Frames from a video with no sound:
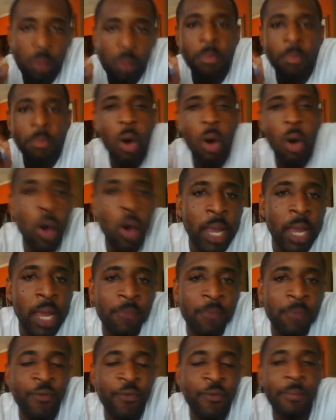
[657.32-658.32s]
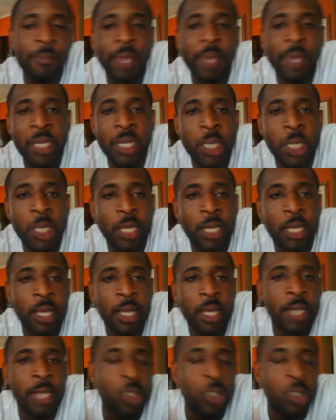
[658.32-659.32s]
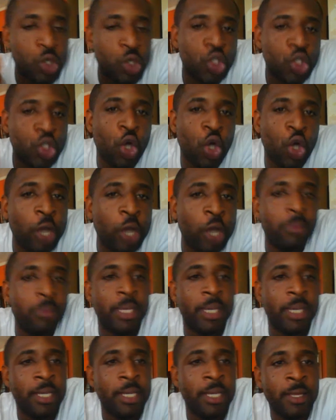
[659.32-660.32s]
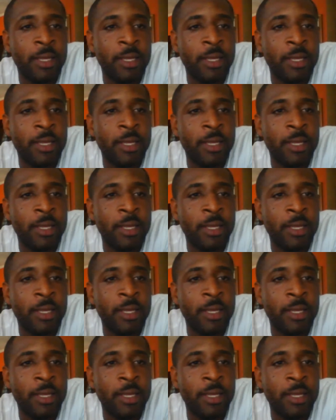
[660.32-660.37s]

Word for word: more information and to join me